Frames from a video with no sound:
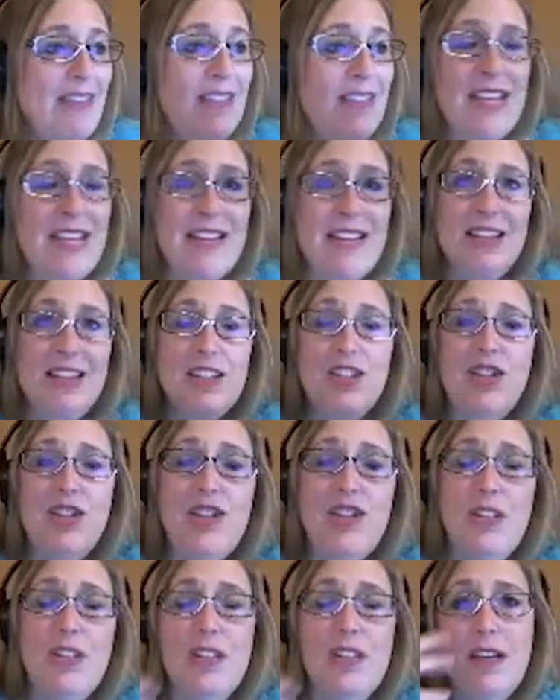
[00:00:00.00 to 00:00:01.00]
then
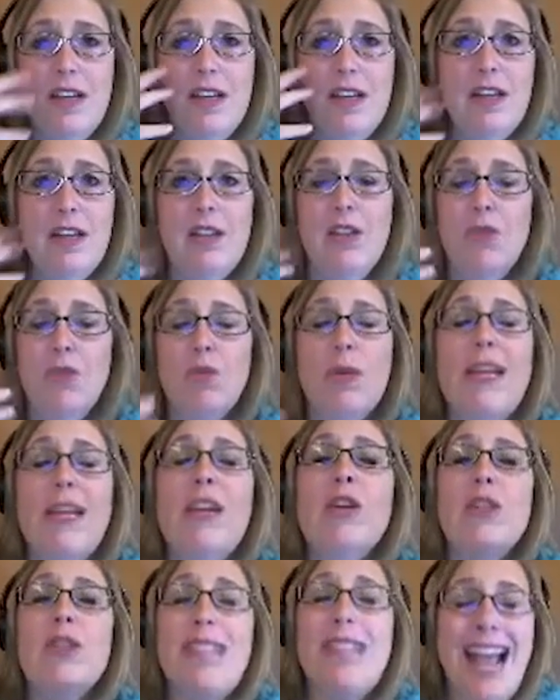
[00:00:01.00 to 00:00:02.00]
the
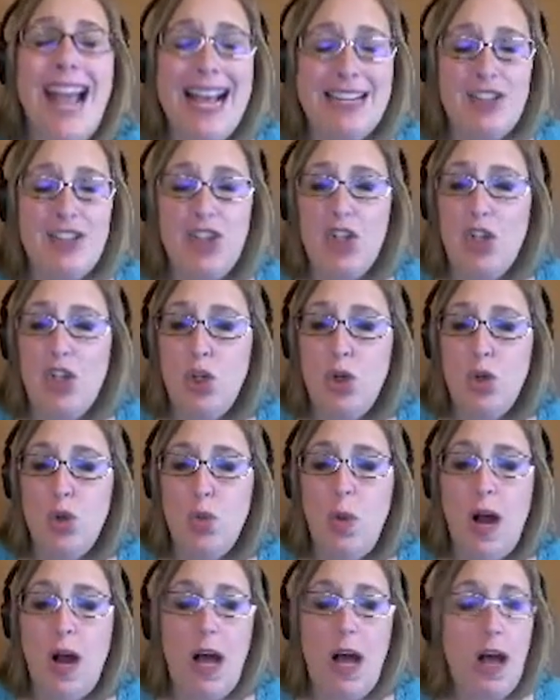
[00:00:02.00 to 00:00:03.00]
readers had to